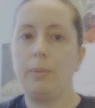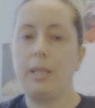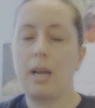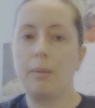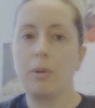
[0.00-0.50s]
we
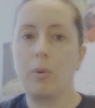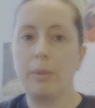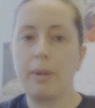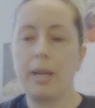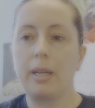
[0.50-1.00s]
got him
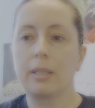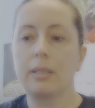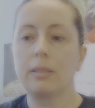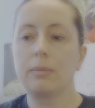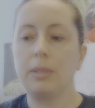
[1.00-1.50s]
going back.
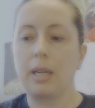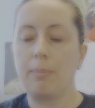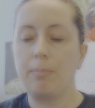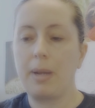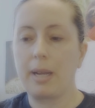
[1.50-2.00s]
We got
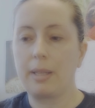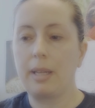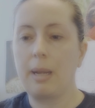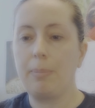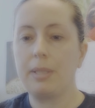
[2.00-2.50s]
him back on
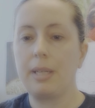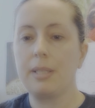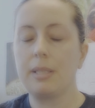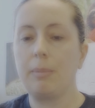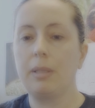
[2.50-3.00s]
the appetite
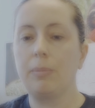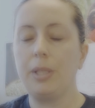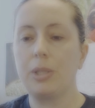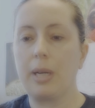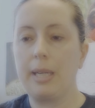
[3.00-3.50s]
stimulant.
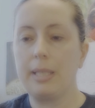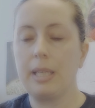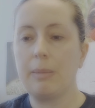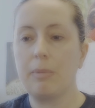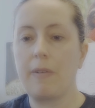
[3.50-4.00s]
We tried to
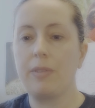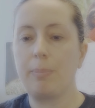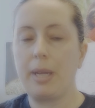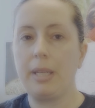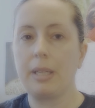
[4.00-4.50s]
get him off the
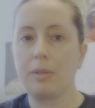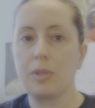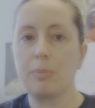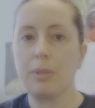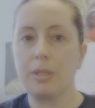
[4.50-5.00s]

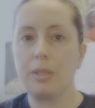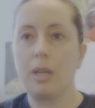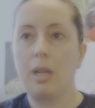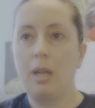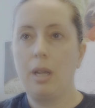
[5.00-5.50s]
painkillers, but
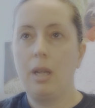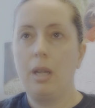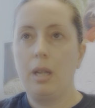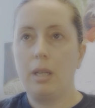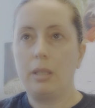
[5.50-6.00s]

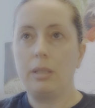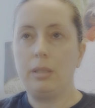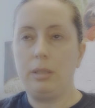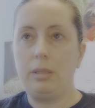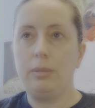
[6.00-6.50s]

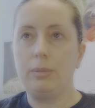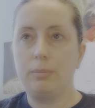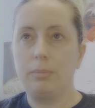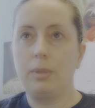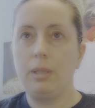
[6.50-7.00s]
you
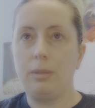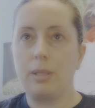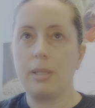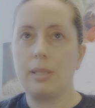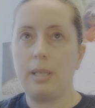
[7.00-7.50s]

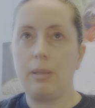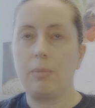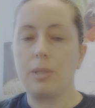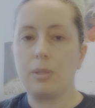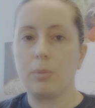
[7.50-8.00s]
can see it
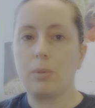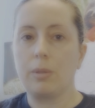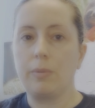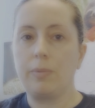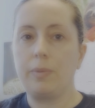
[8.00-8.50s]
was sort
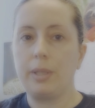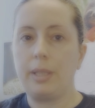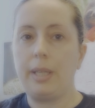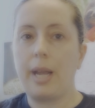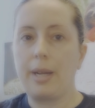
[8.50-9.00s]
of,
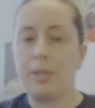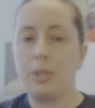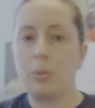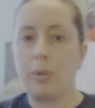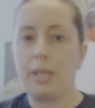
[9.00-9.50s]
he had a
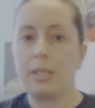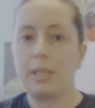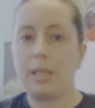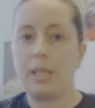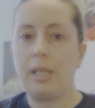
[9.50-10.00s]
choice.
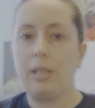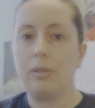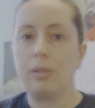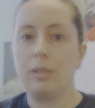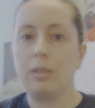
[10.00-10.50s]
He
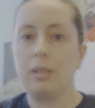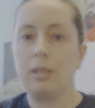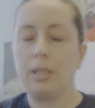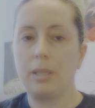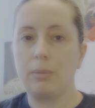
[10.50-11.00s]
could
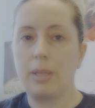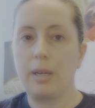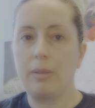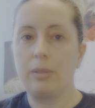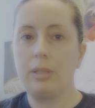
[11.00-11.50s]
get
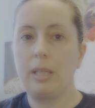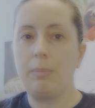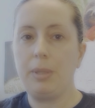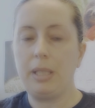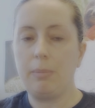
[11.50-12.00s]
around
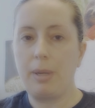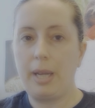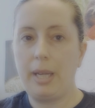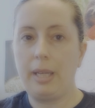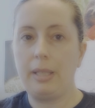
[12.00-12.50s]
and be in
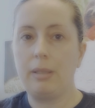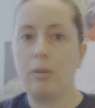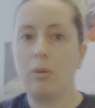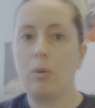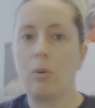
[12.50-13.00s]
pain,
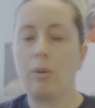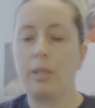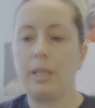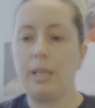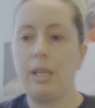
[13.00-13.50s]
or
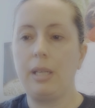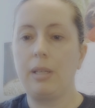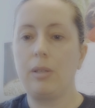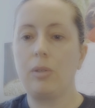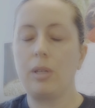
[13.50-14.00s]
he
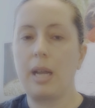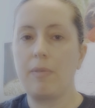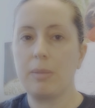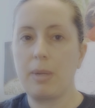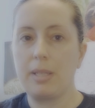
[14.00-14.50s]
could have
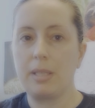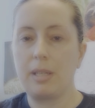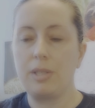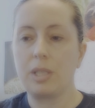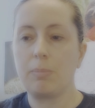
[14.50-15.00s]
his medicine
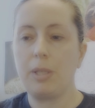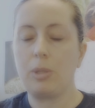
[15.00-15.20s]
and just